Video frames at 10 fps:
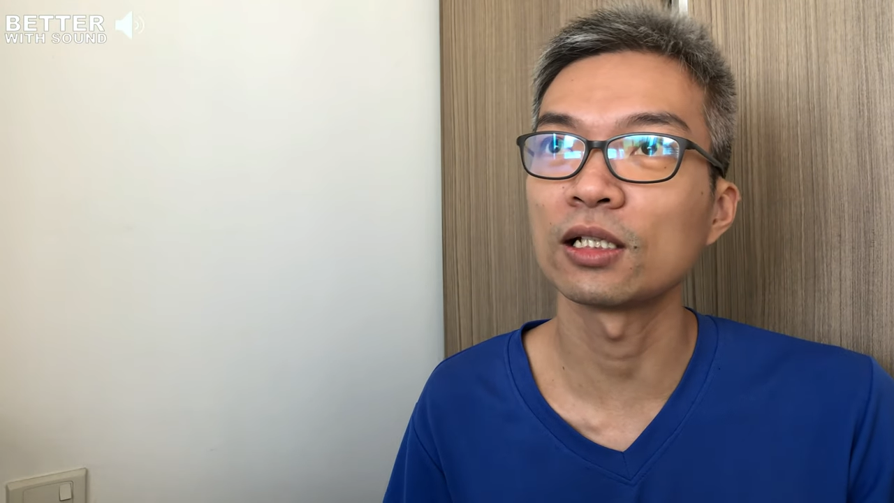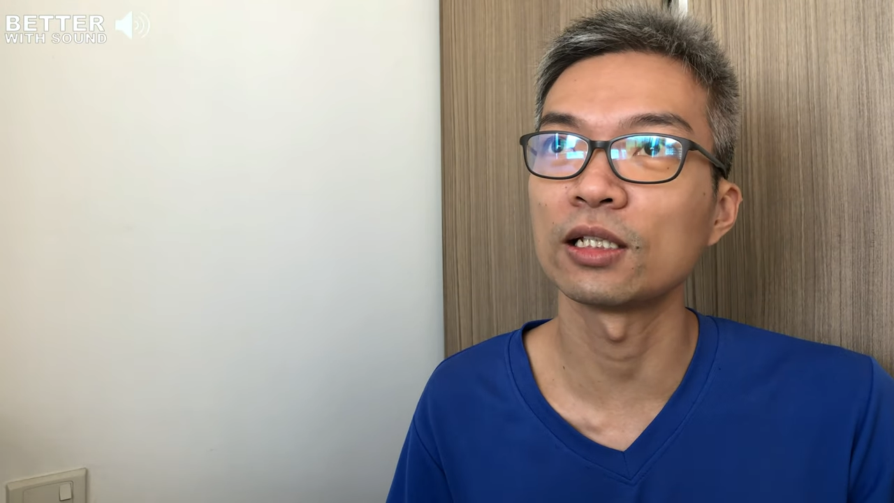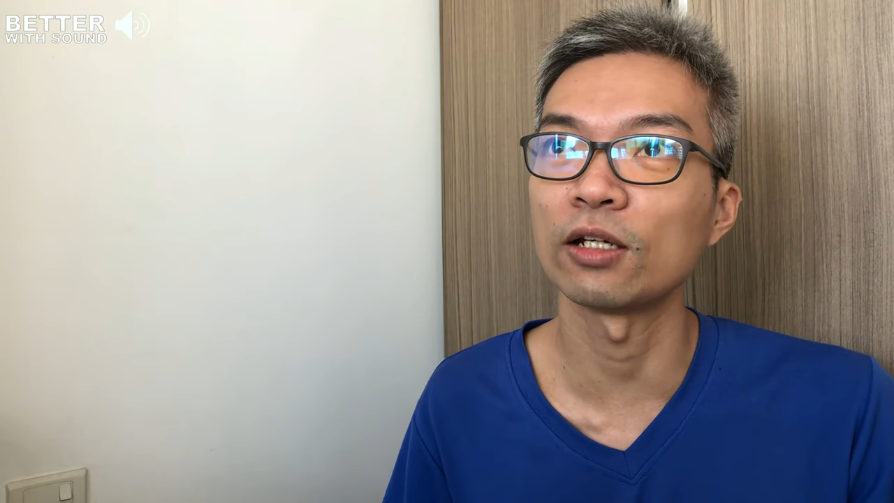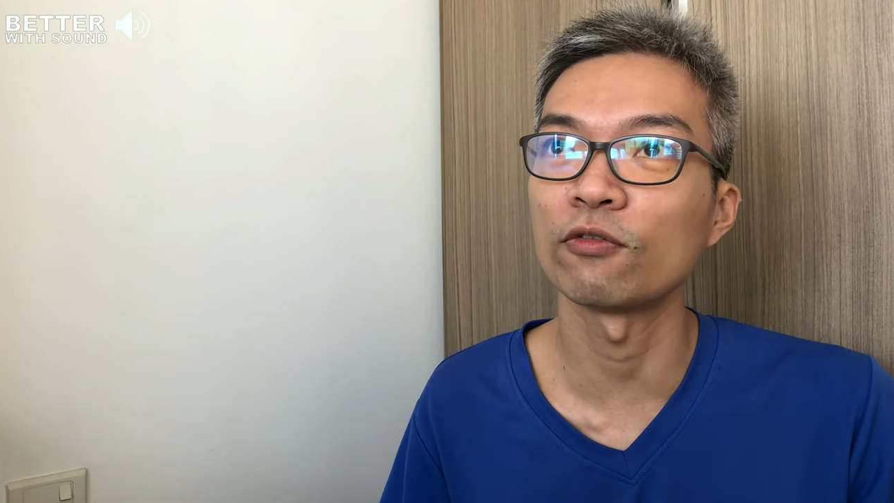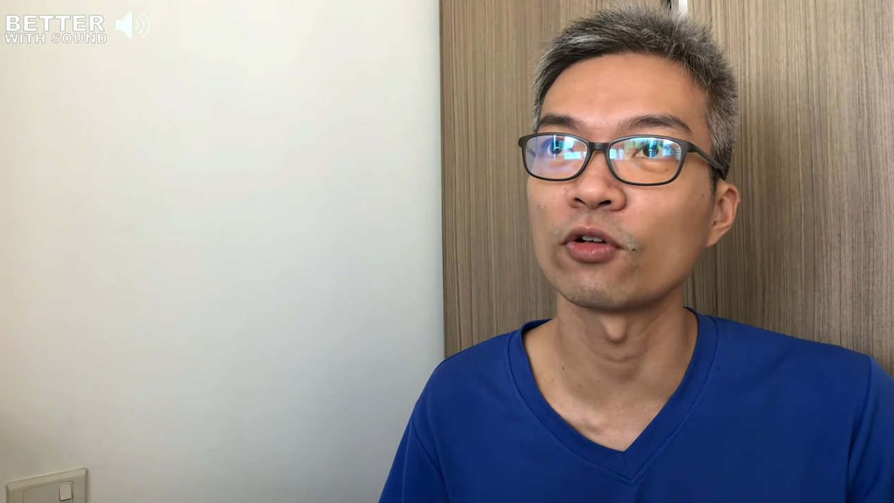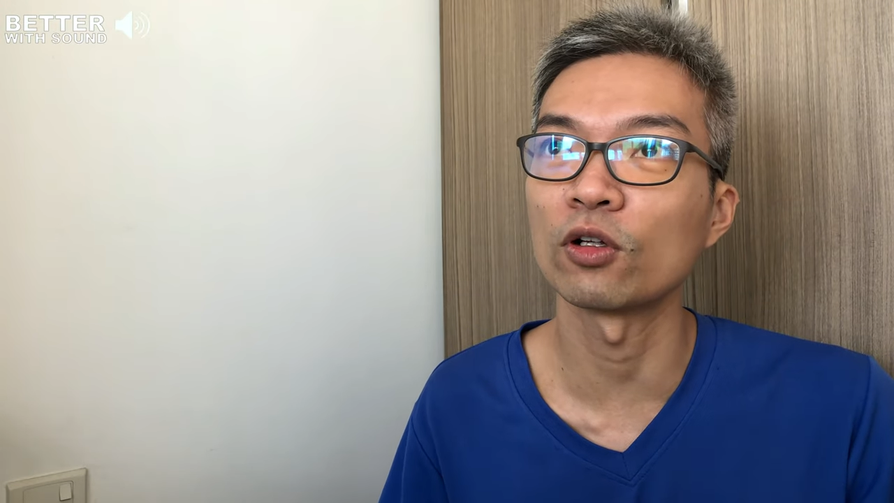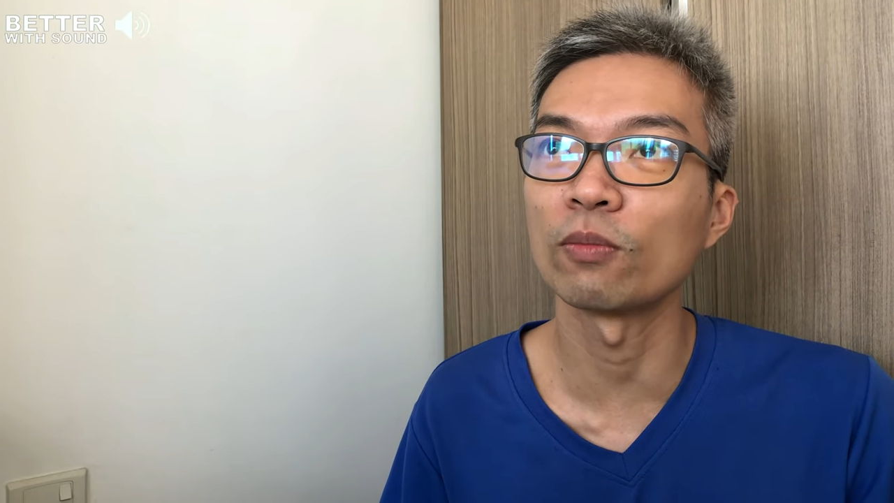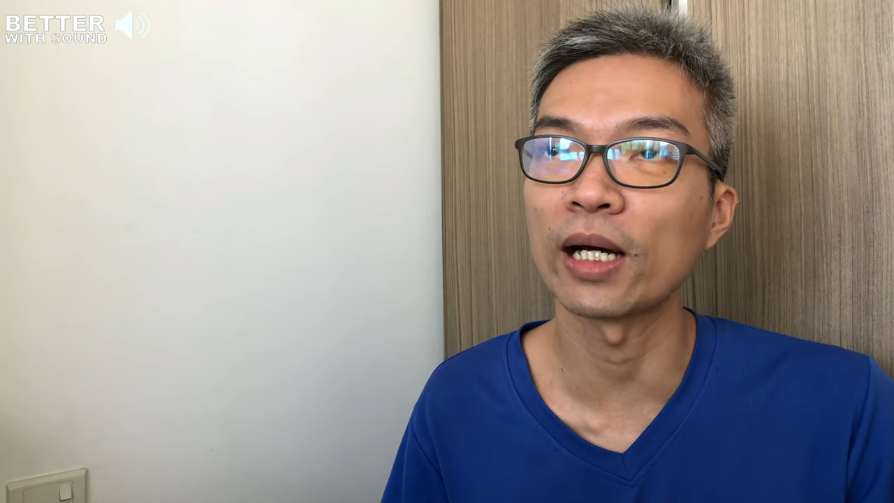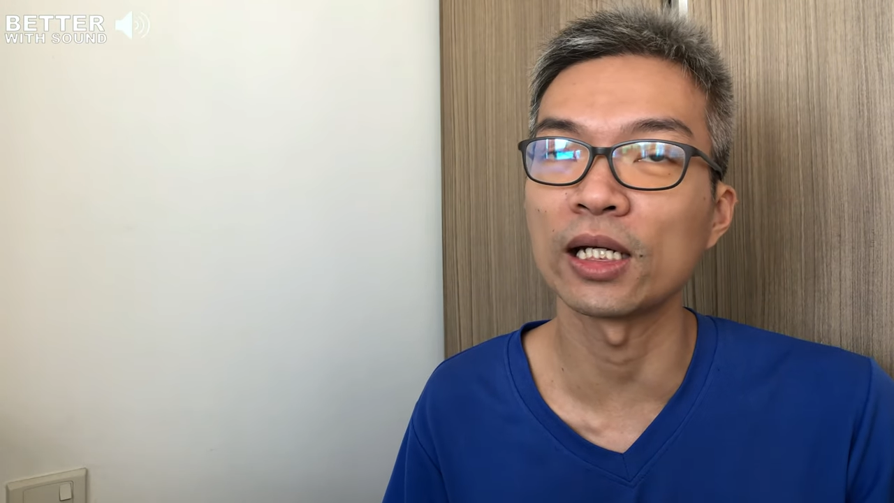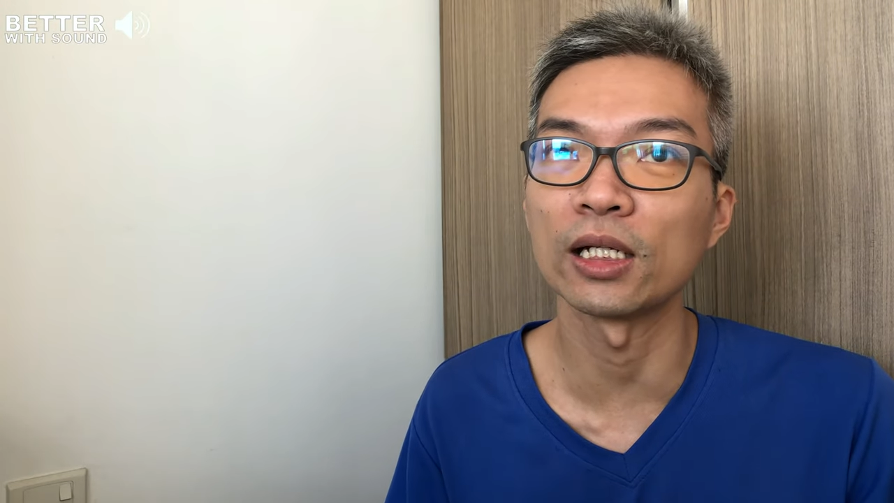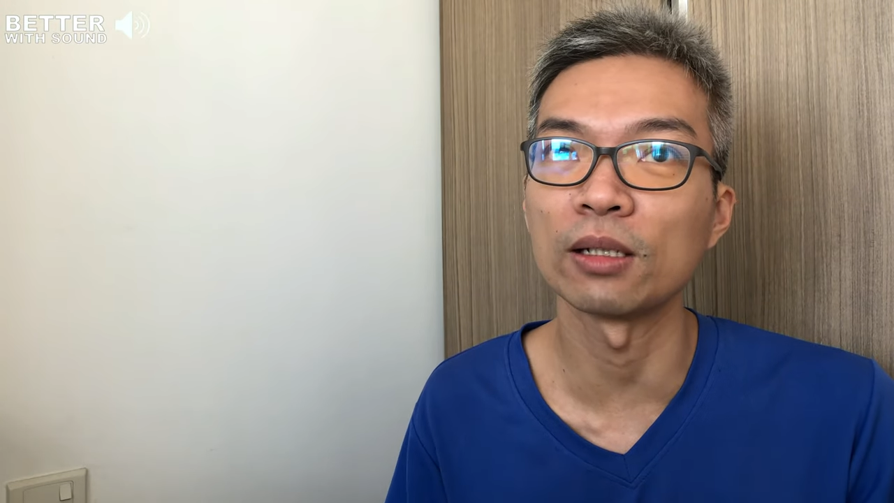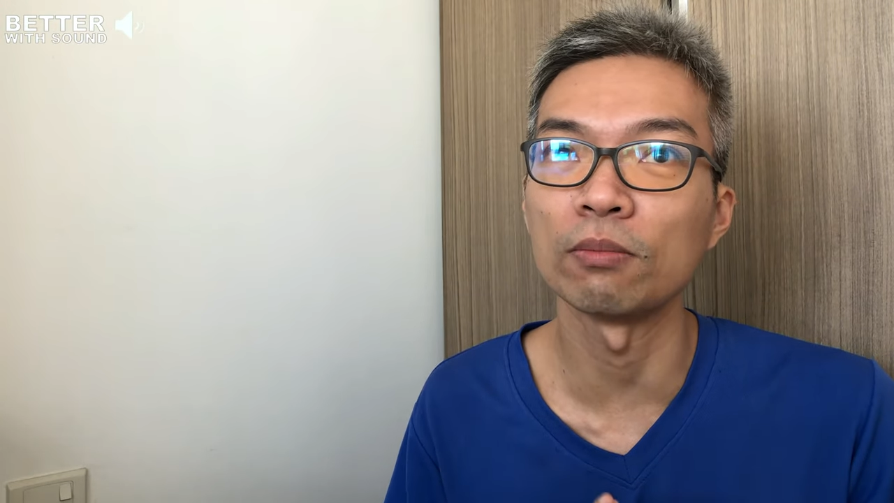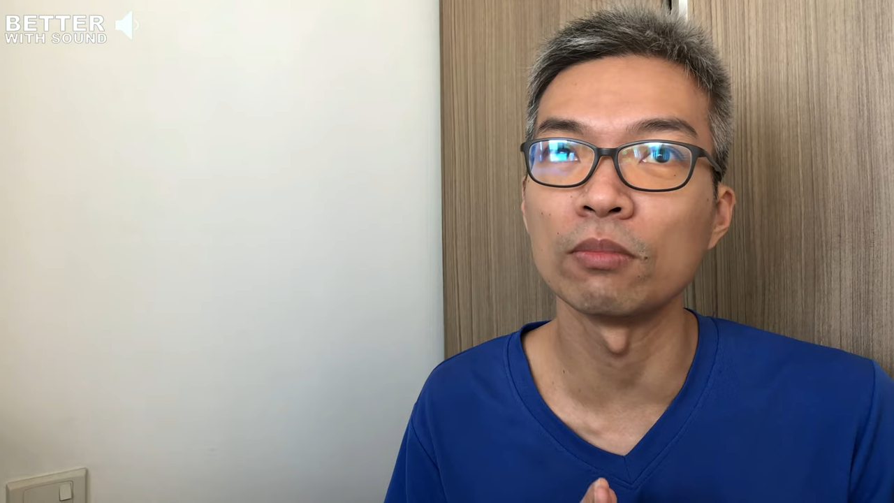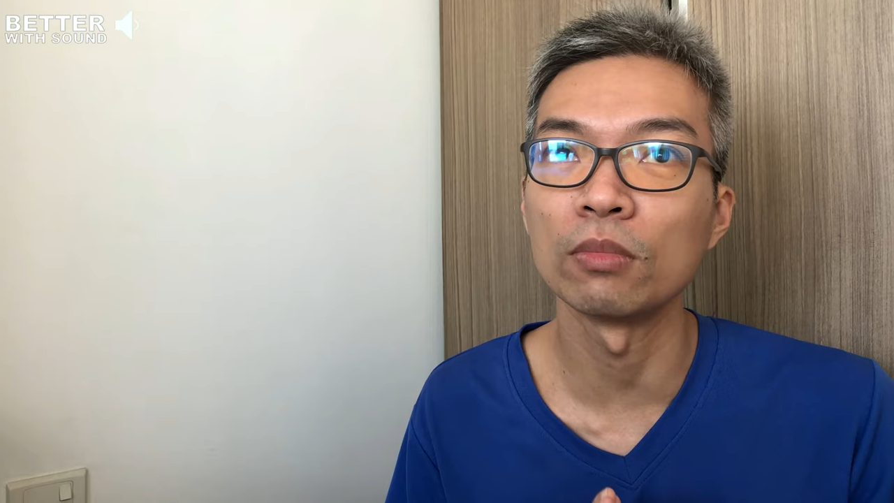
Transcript: then followed by the